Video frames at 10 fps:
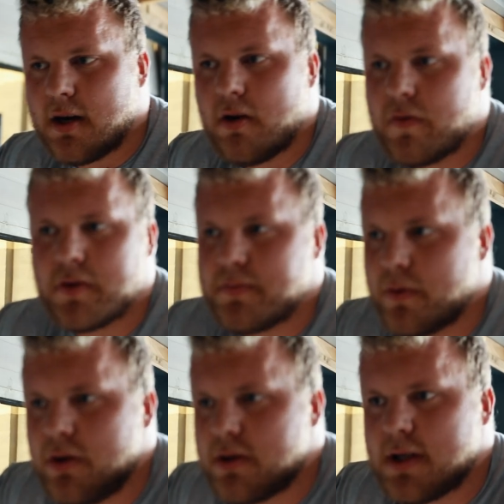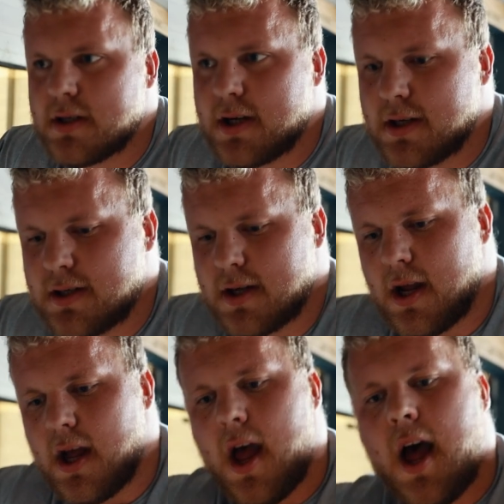I didn't know if it was bruised. It's just
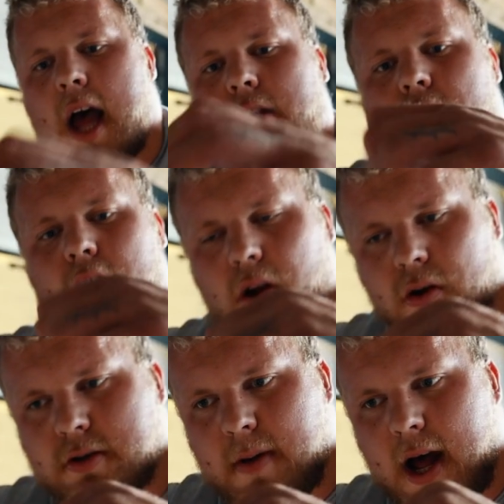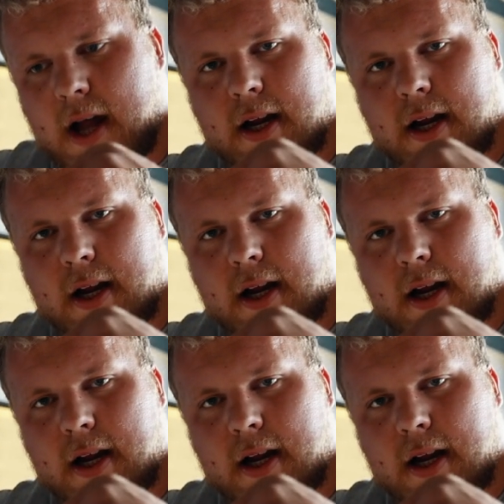I couldn't close my hand.